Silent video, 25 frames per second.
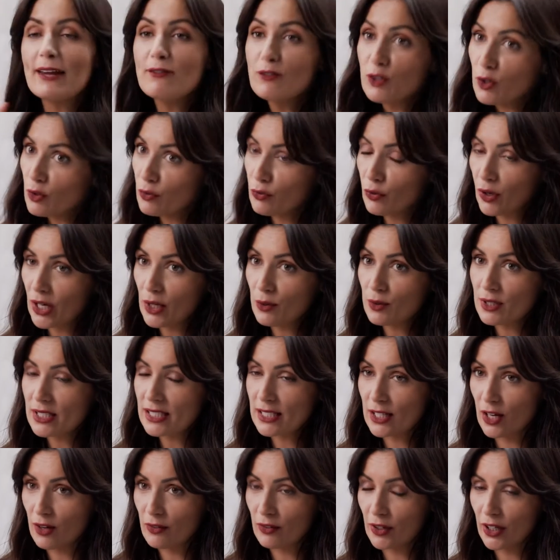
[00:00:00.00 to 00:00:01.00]
If you're a
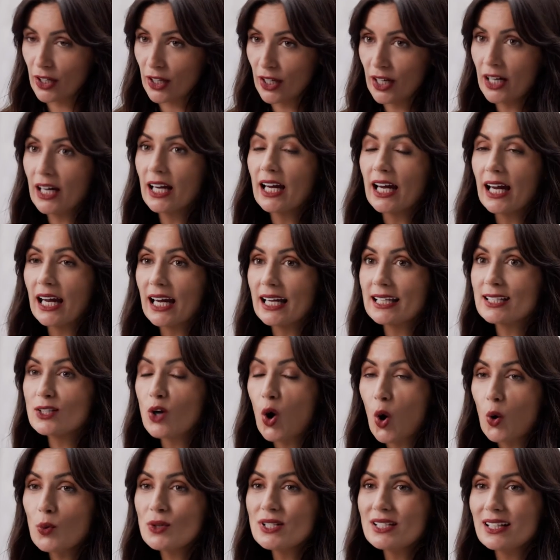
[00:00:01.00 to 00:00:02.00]
fragrance lover,
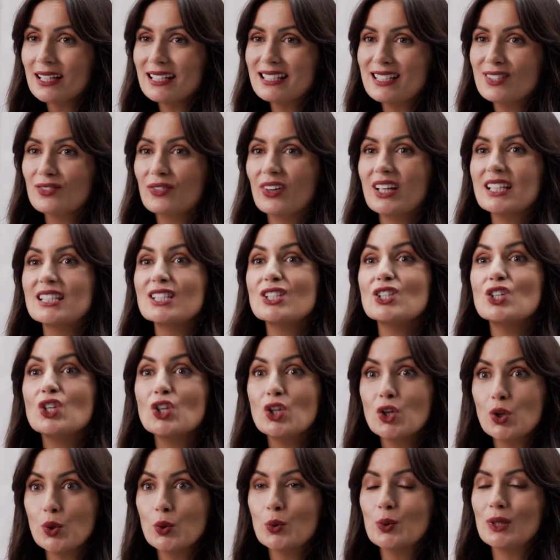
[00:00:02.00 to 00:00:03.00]
it's always nice to find a
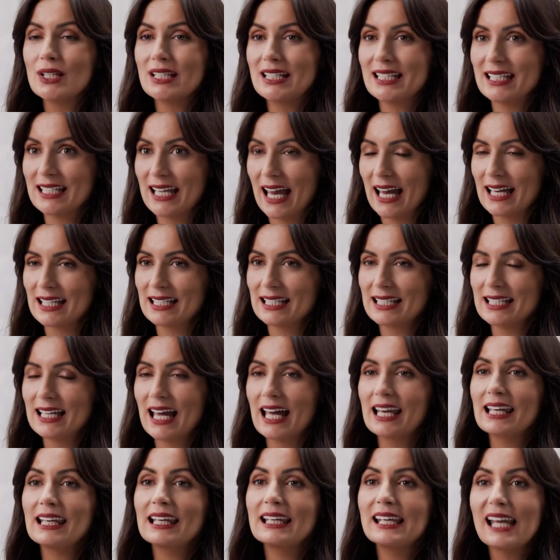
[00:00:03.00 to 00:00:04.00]
new scent
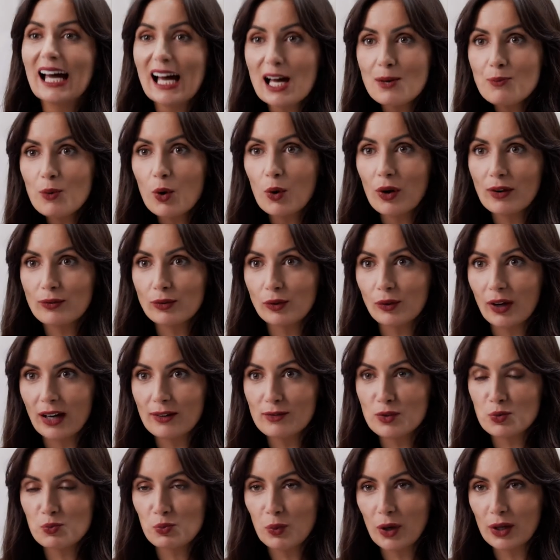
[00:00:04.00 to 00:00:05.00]
and Le Labo have
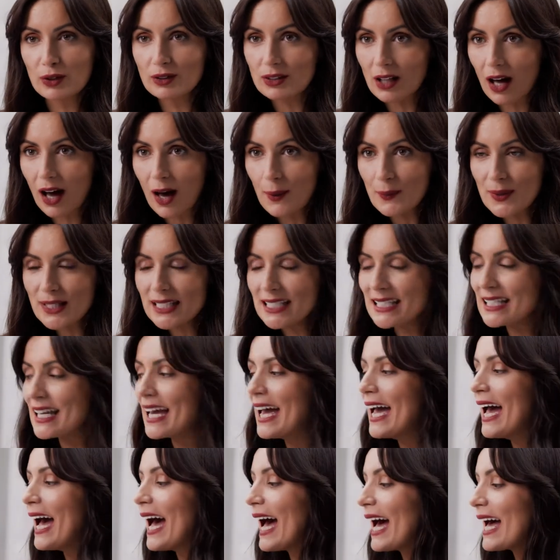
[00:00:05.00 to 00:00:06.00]
arrived in Brown Thomas
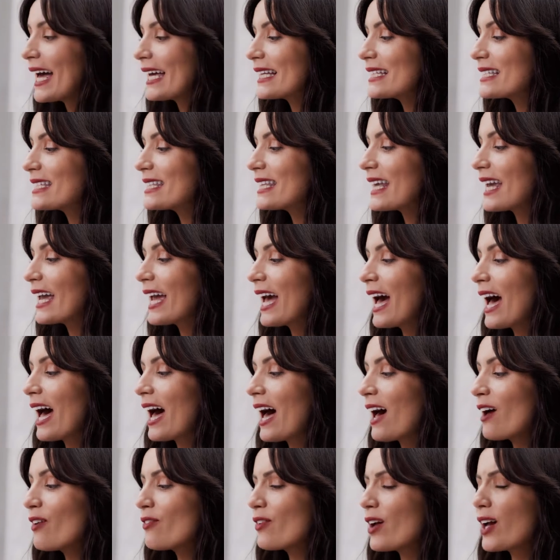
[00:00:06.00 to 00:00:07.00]
and they
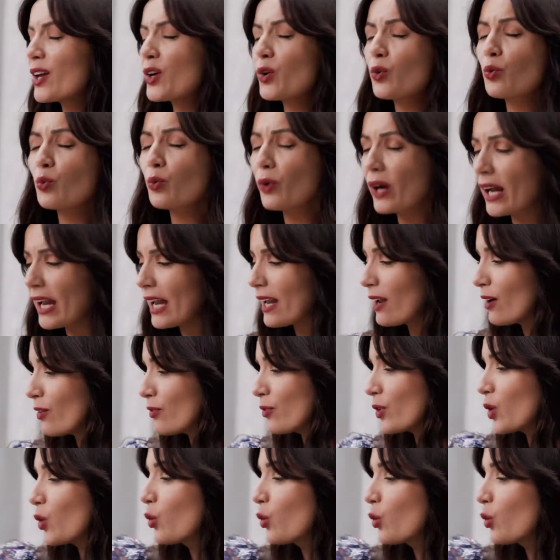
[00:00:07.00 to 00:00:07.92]
have an array of